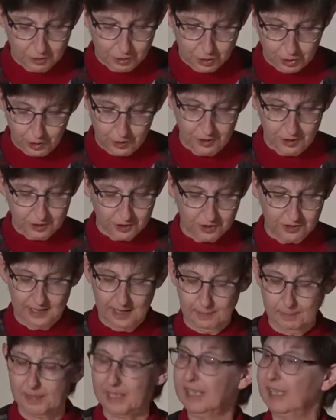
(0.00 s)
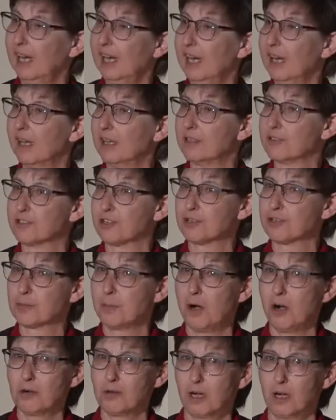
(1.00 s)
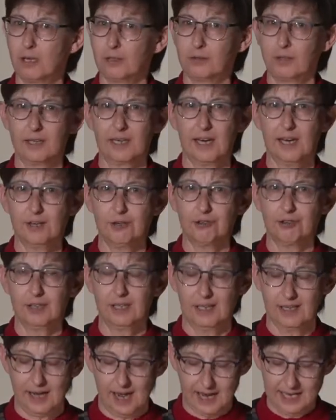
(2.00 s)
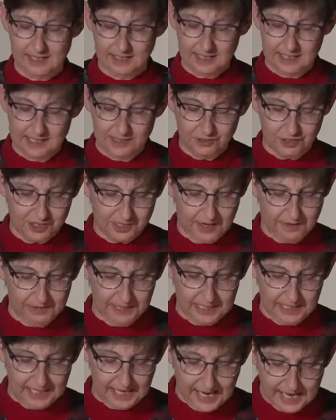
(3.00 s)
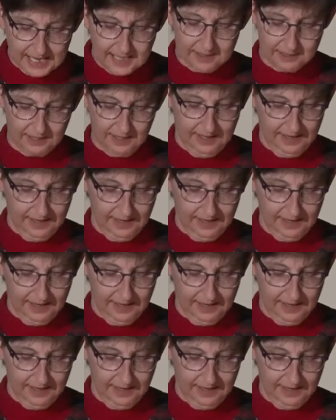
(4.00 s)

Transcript: church that began as a small congregation in 1878,